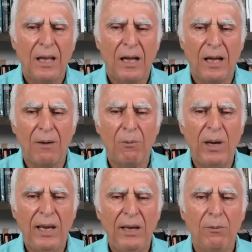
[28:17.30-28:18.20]
uh,
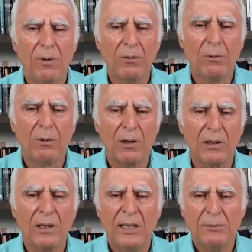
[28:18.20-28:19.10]
where he
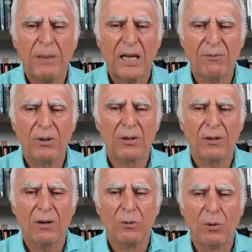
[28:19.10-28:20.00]
well, he's part of an,
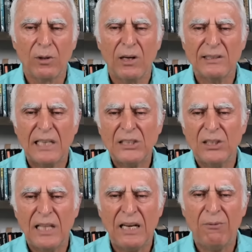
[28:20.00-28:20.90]
an
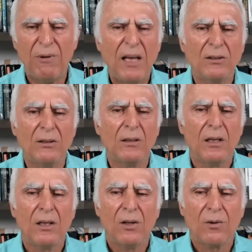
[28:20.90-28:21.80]
organization that he founded
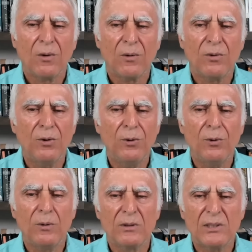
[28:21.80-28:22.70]

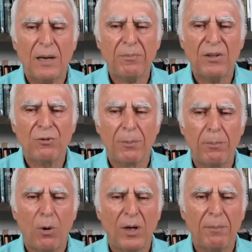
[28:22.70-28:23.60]
to set up this
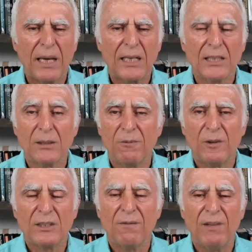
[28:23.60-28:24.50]
reporting mechanism
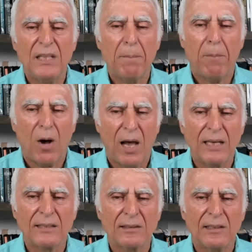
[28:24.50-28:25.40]
for civilian
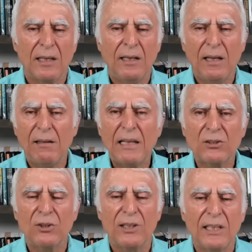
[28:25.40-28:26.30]
pilots. And, and
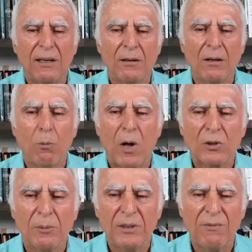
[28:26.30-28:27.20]
that's certainly a, a
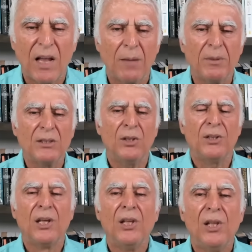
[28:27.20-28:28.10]
welcome development.
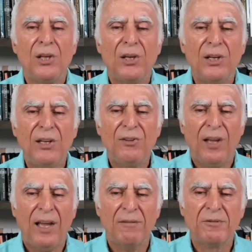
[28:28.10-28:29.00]
You, you need to
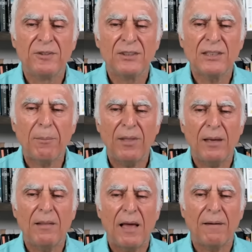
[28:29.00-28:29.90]
have
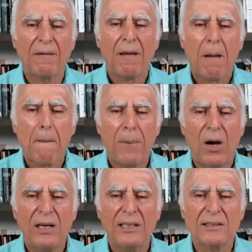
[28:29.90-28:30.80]
something that
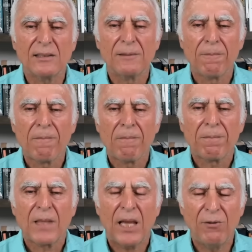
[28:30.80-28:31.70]
pilots
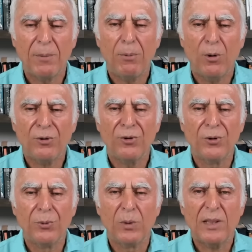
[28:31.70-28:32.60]
can report
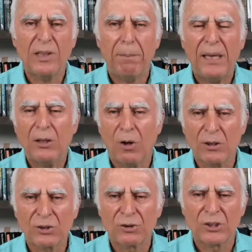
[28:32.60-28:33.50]
to without being
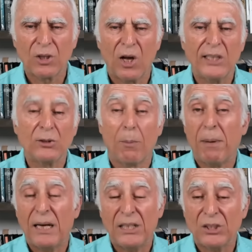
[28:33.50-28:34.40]
ostracized or
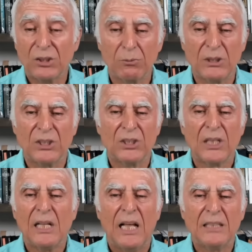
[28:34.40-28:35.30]
punished, which
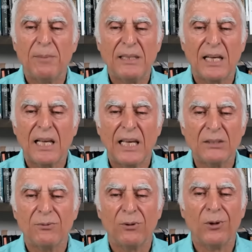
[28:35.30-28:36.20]
has been the
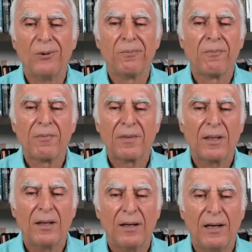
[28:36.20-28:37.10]
case for,
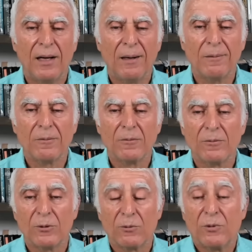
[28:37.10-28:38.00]
uh,
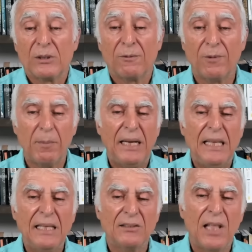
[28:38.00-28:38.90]
for, for, for many
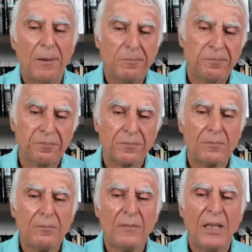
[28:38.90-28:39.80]
years now.
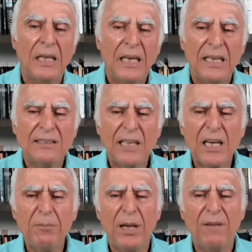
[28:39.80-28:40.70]
His
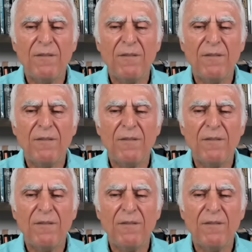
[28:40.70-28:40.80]
second